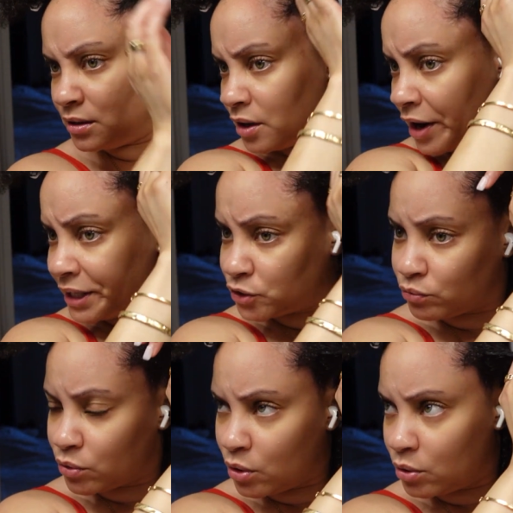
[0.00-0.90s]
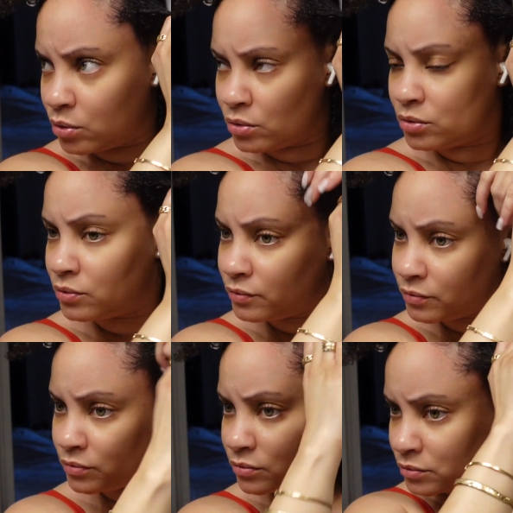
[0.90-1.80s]
I need to roll?
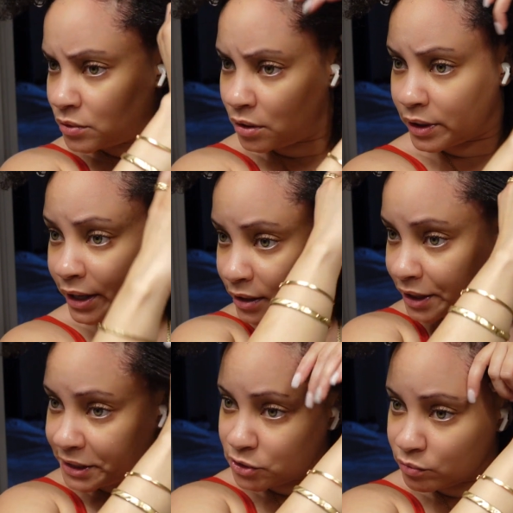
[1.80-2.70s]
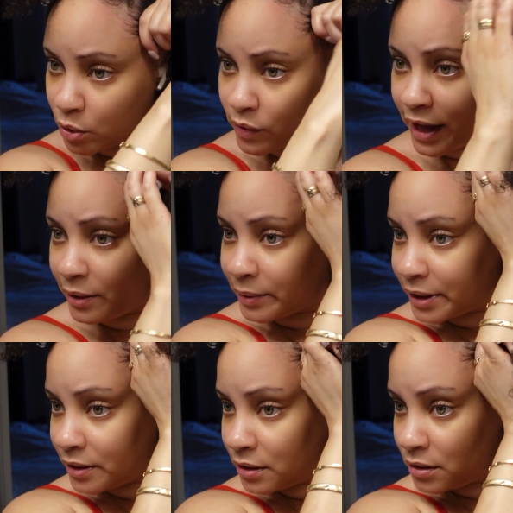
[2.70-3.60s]
Okay, I need to roll that way.